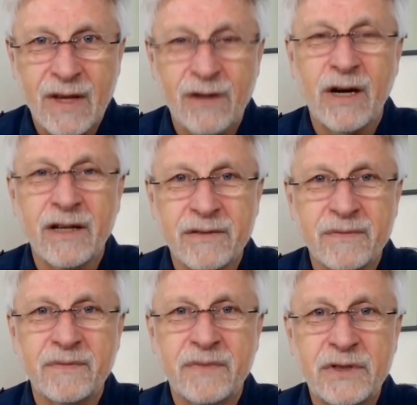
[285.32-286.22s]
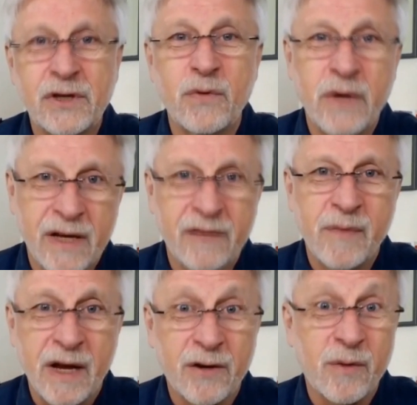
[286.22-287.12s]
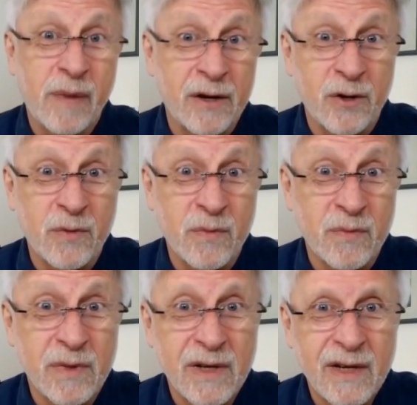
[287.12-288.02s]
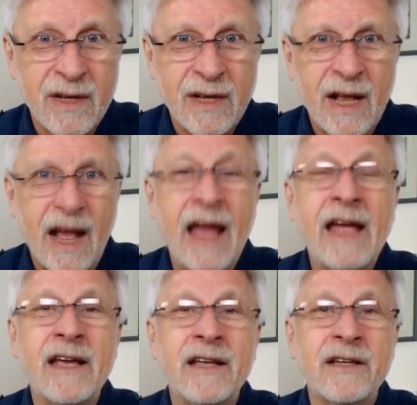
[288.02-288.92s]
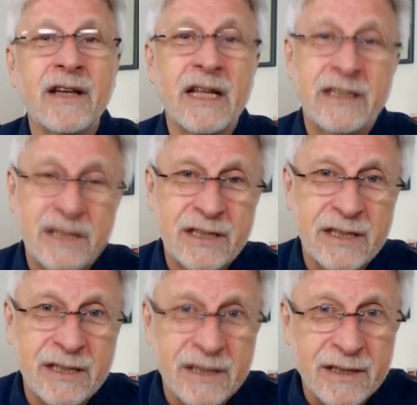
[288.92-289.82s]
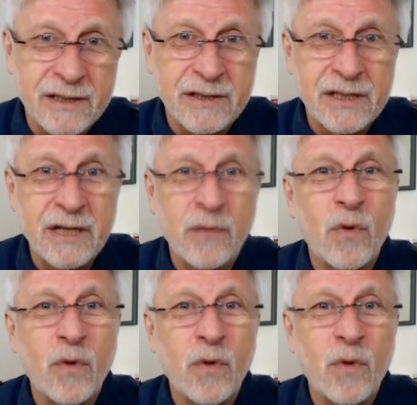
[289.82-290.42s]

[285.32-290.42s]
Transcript: All right. So we have microbiome, and let's uh, see.